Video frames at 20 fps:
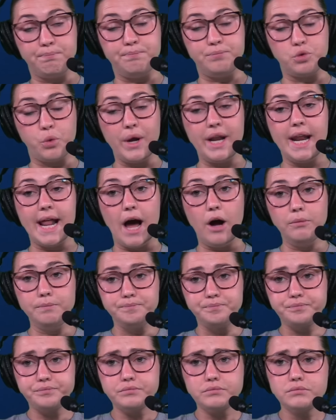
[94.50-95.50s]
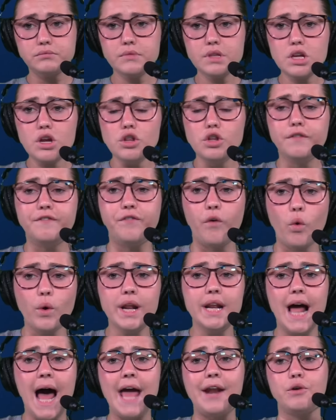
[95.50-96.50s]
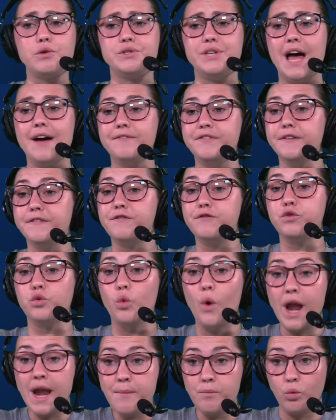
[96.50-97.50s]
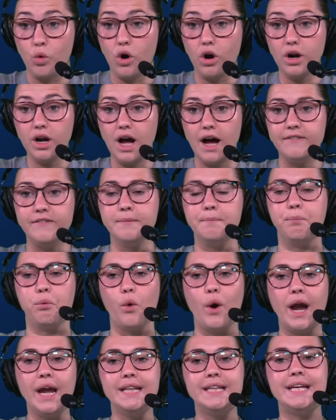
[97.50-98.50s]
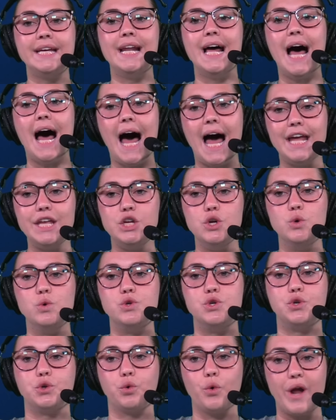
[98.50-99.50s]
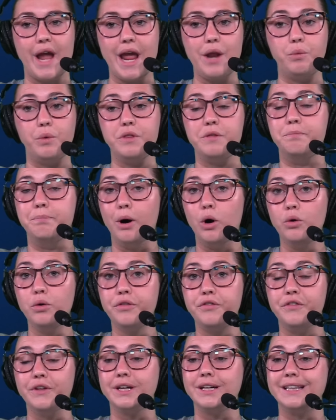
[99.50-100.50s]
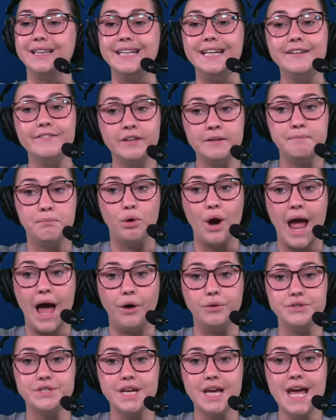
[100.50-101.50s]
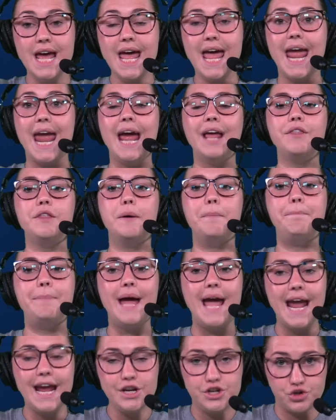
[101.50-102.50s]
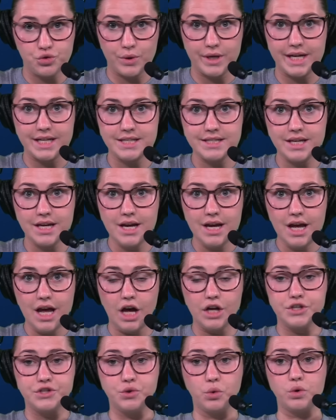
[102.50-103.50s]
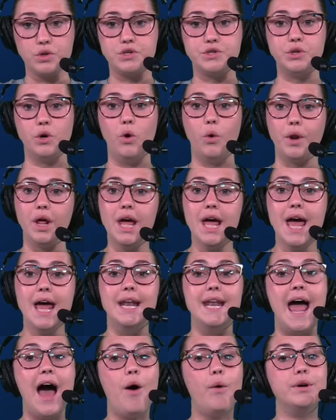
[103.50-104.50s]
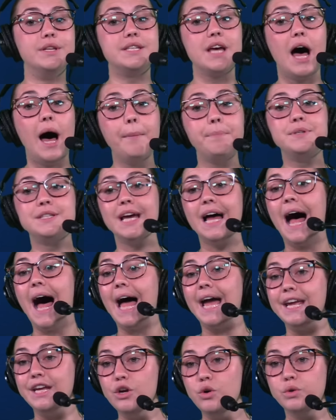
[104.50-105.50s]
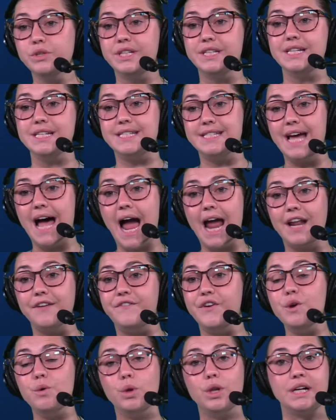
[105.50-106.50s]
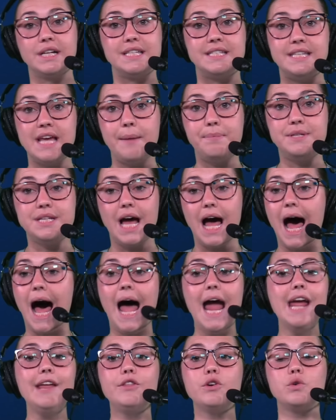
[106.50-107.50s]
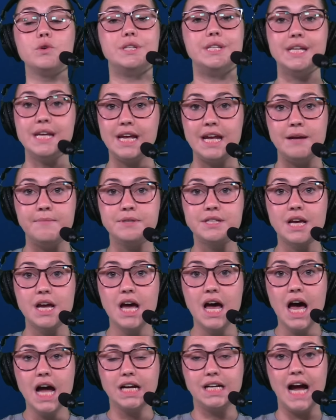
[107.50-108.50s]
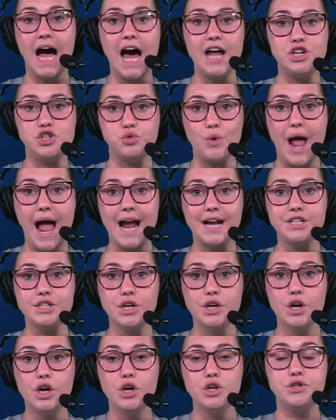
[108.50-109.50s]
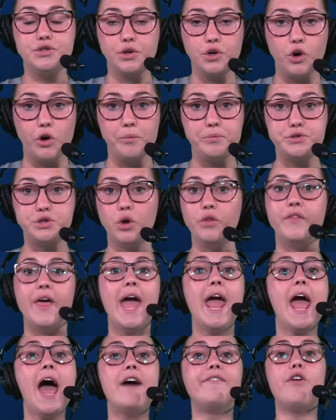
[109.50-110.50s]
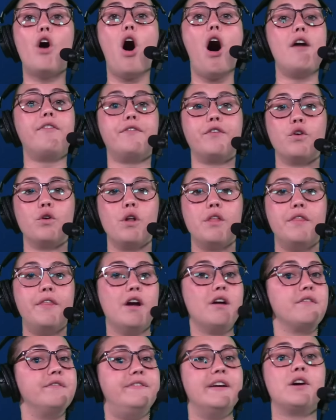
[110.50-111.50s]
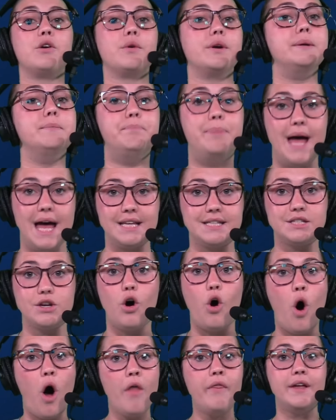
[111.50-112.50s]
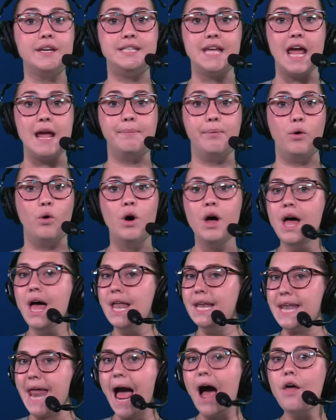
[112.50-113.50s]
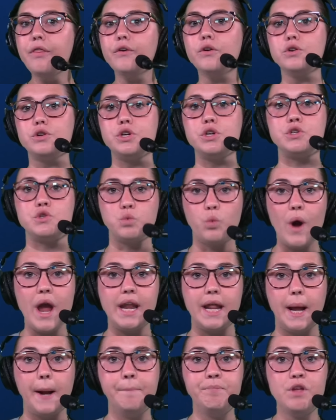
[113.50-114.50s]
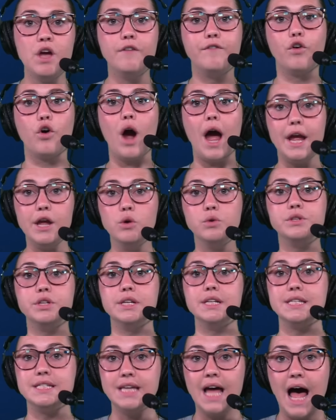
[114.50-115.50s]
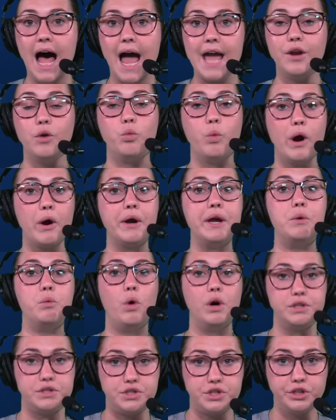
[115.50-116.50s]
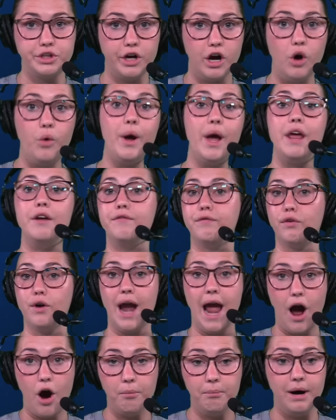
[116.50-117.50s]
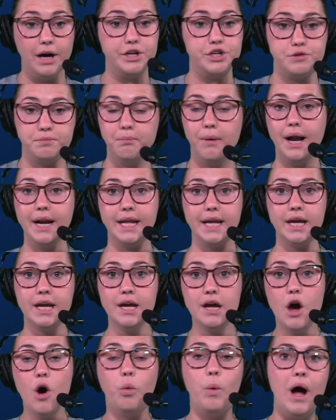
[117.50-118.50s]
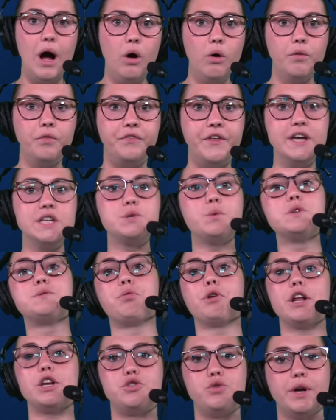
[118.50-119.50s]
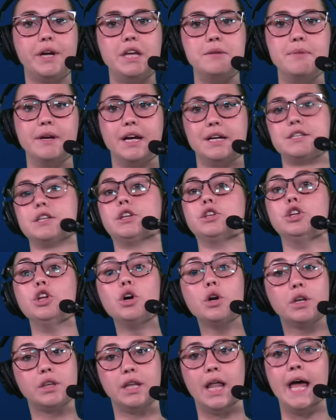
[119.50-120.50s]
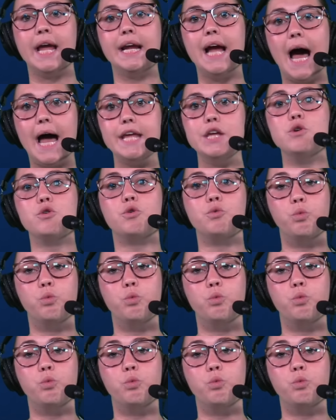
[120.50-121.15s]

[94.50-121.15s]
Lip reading: tweeted out, "The 49ers have the framework of a Brandon Aiyuk trade with both the Cleveland Browns and the Patriots," a source told. Now it's up to Aiyuk to decide if he will accept either team's contract term. So they have offered their very best on the table. Now they're just waiting for Aiyuk to decide where he wants to go and for how much money. Well, this was pretty tricky because it looked like Aiyuk